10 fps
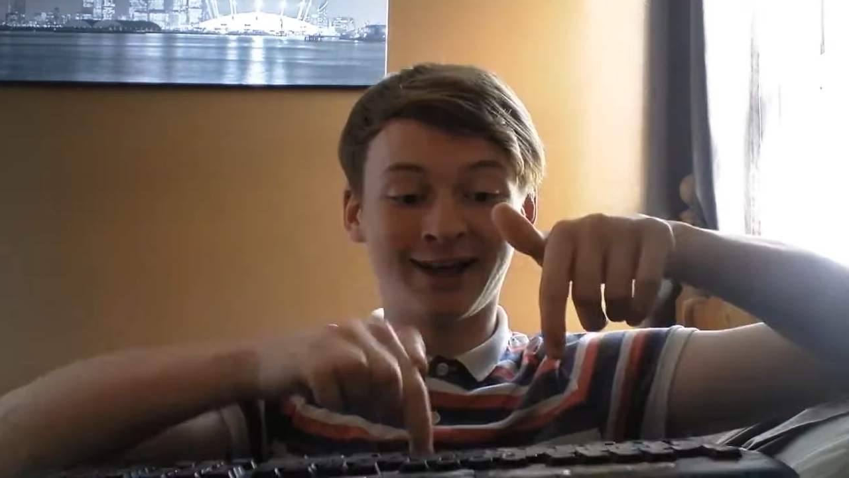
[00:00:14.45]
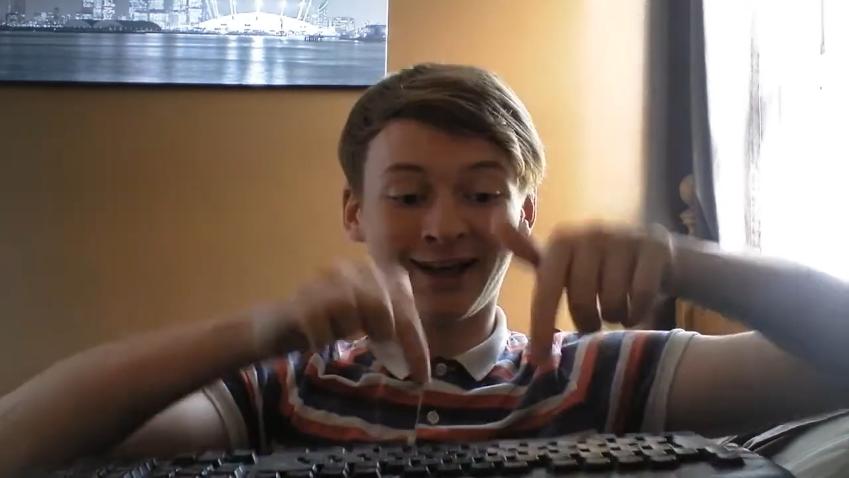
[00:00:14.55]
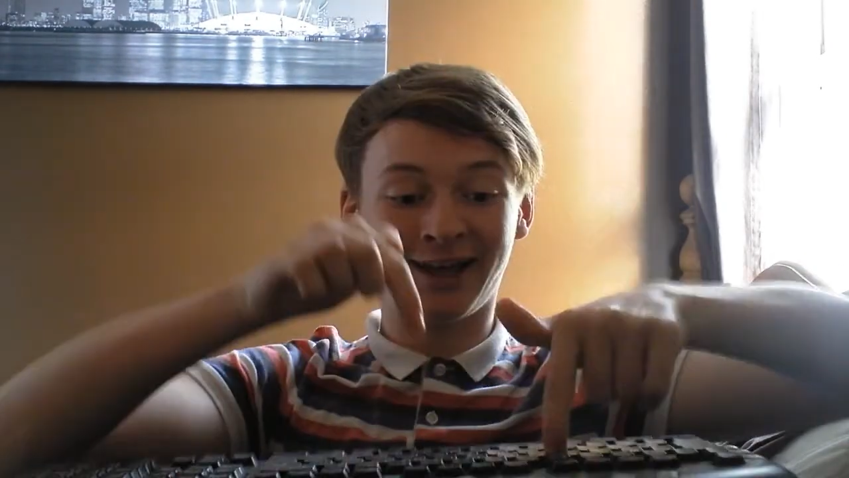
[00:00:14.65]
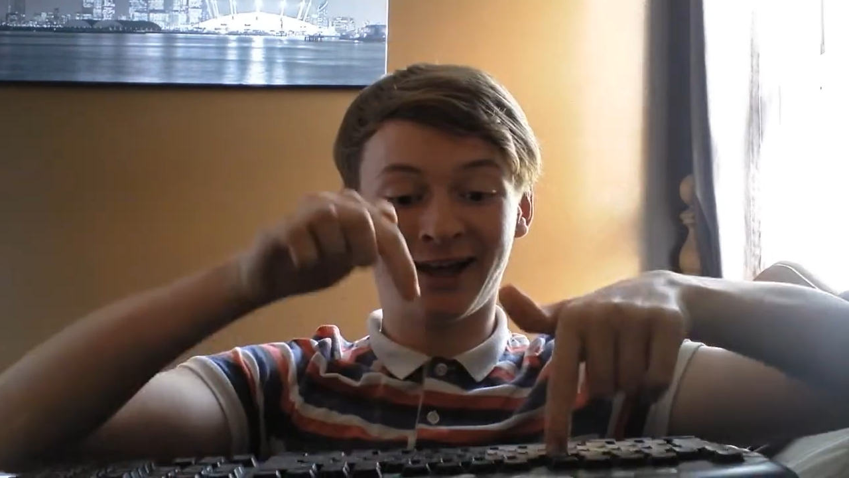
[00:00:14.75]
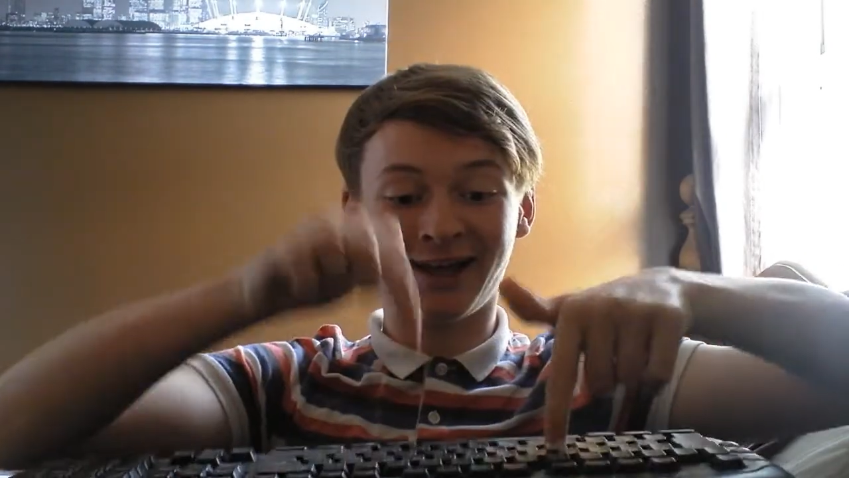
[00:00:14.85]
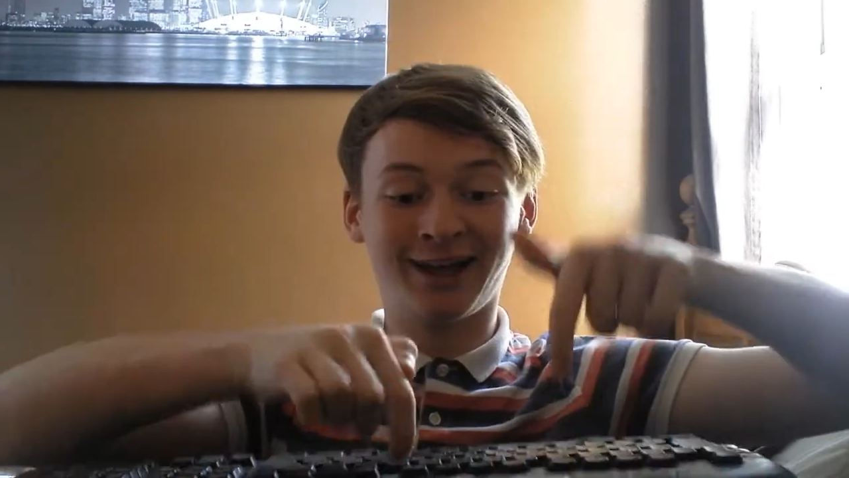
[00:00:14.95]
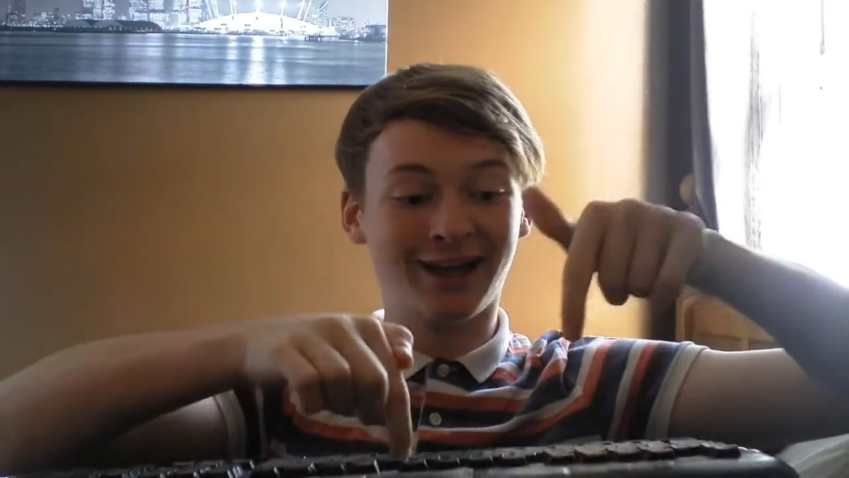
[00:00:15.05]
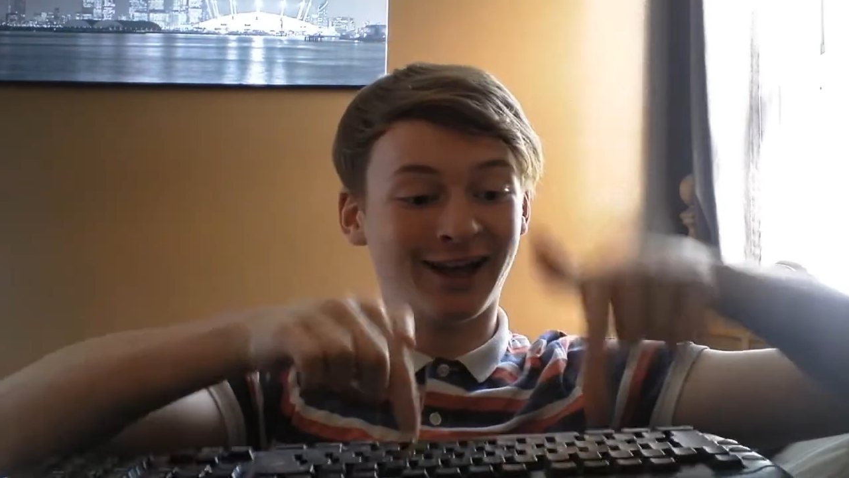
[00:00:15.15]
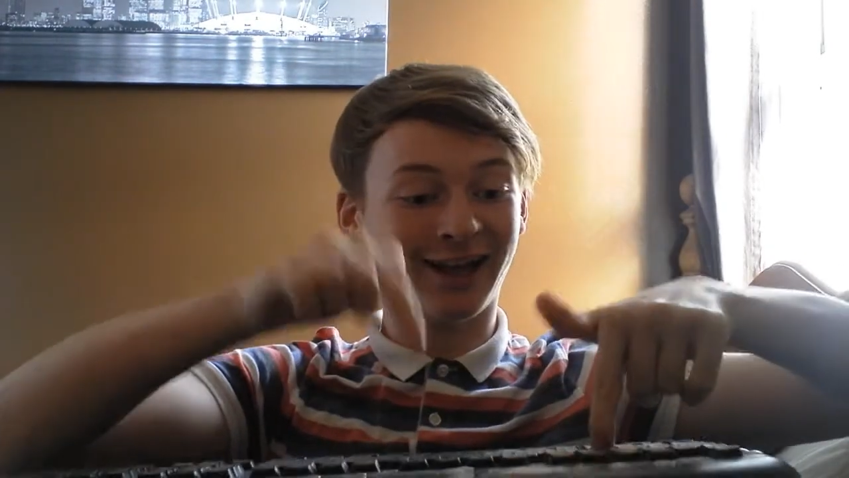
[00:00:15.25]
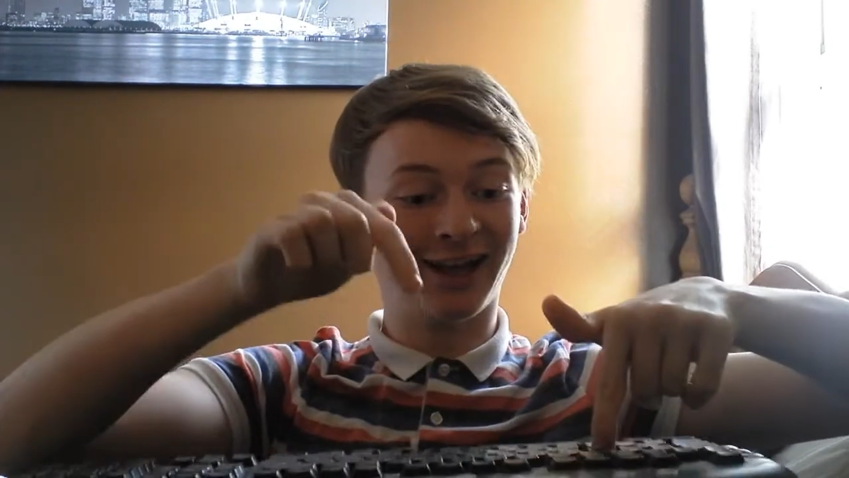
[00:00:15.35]
I use it to
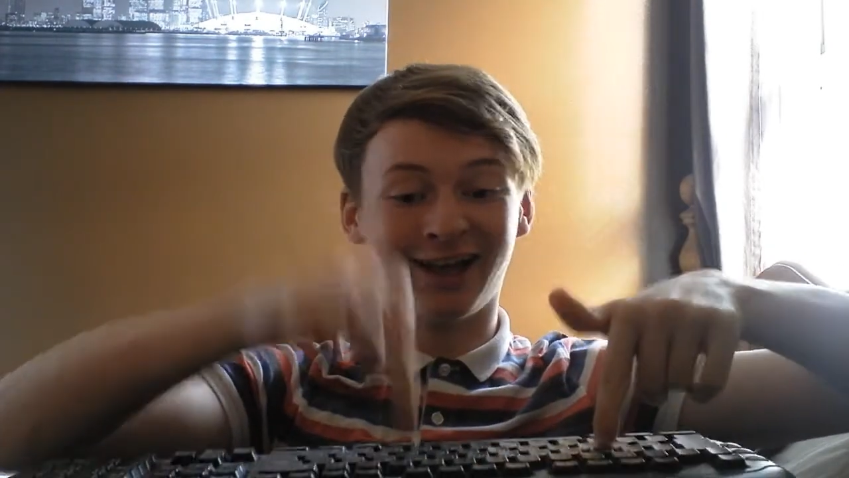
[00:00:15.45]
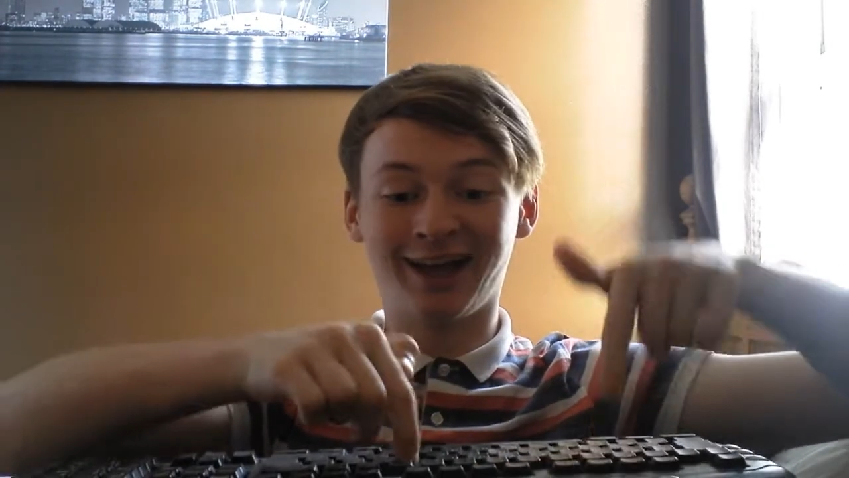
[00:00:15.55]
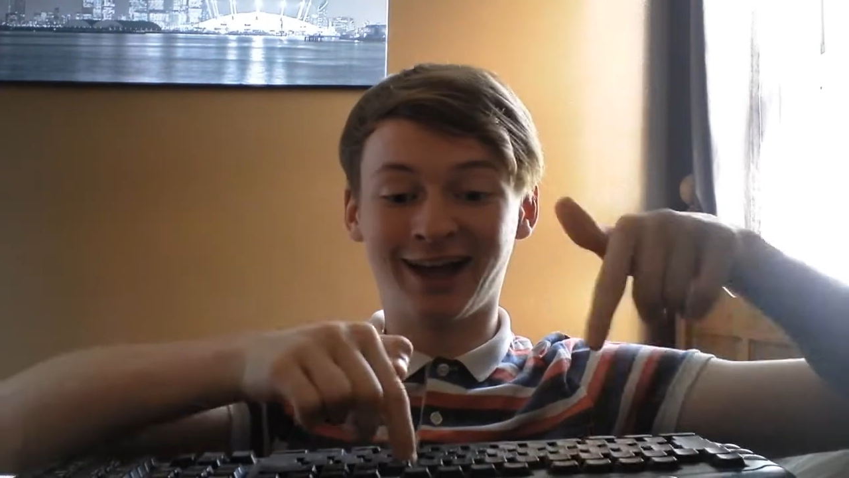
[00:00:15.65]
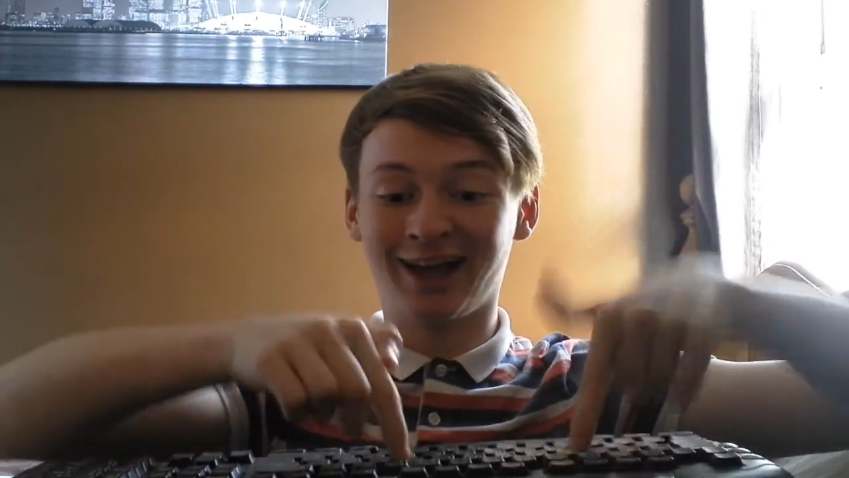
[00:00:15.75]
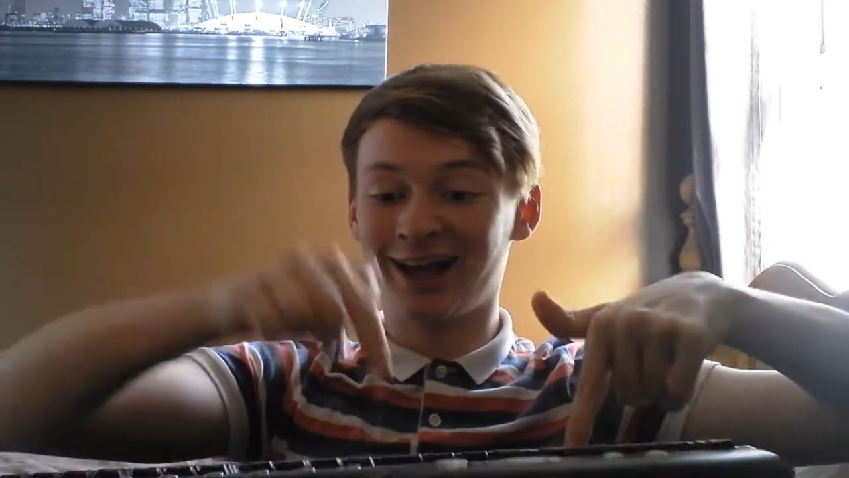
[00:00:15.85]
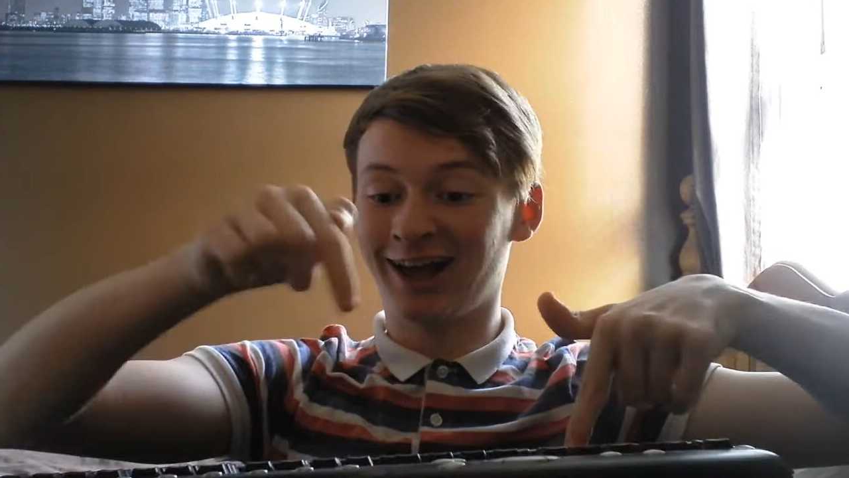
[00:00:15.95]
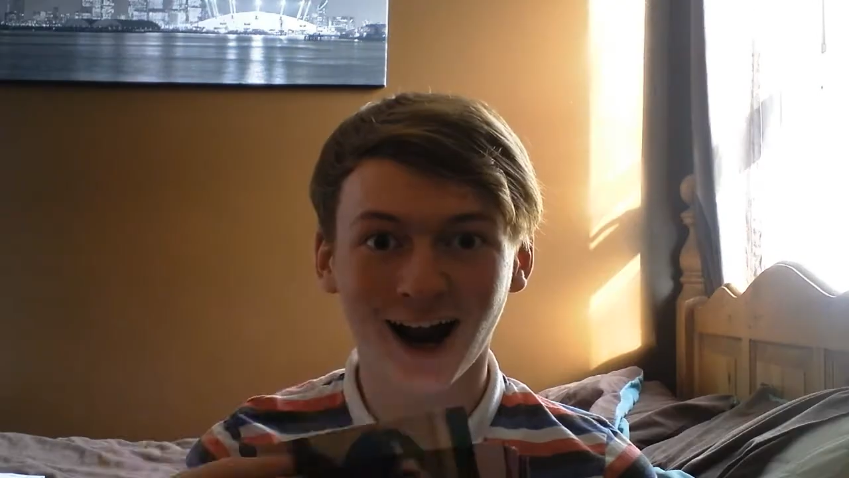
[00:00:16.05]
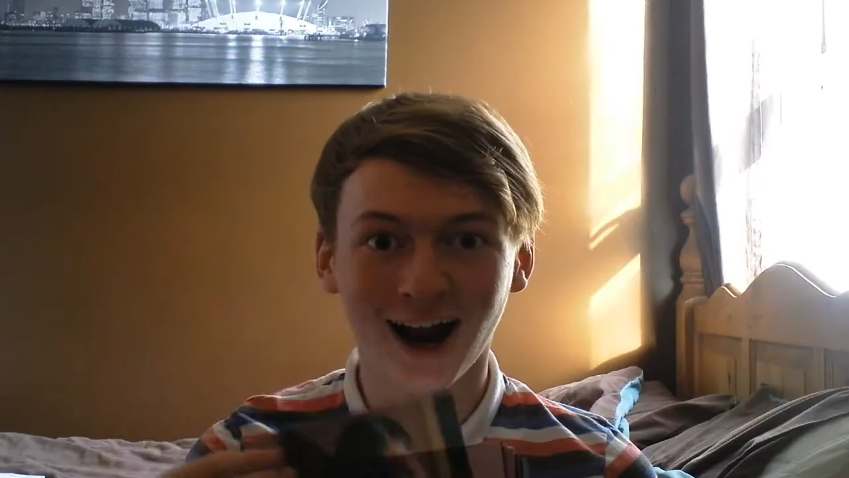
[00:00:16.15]
chat to people online.